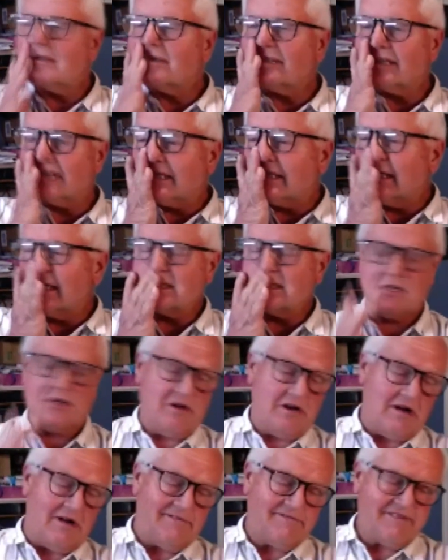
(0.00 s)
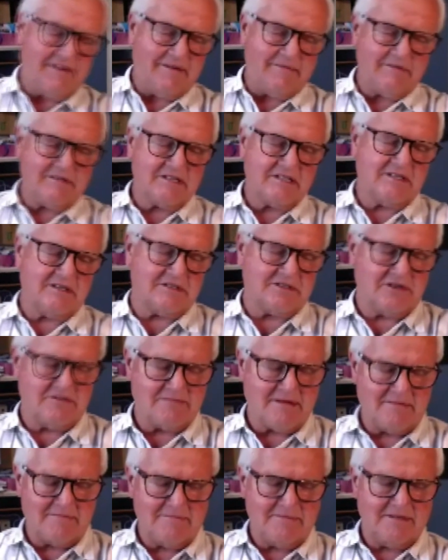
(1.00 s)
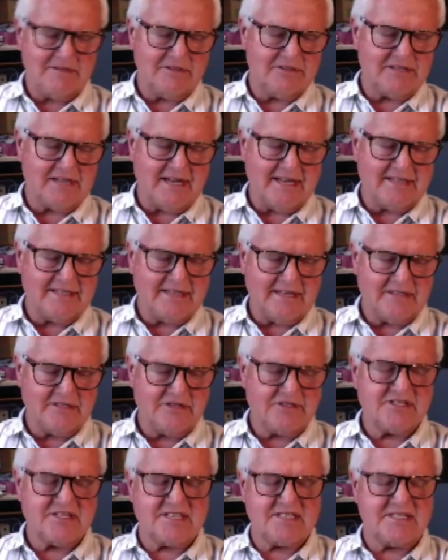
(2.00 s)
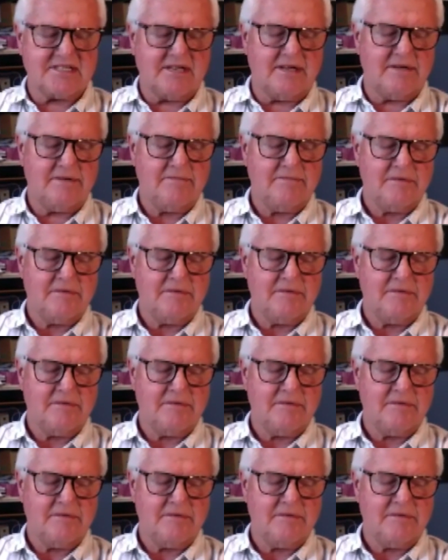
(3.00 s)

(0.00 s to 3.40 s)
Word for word: she's lost her whole family. She's lost her mum and her dad and her sister.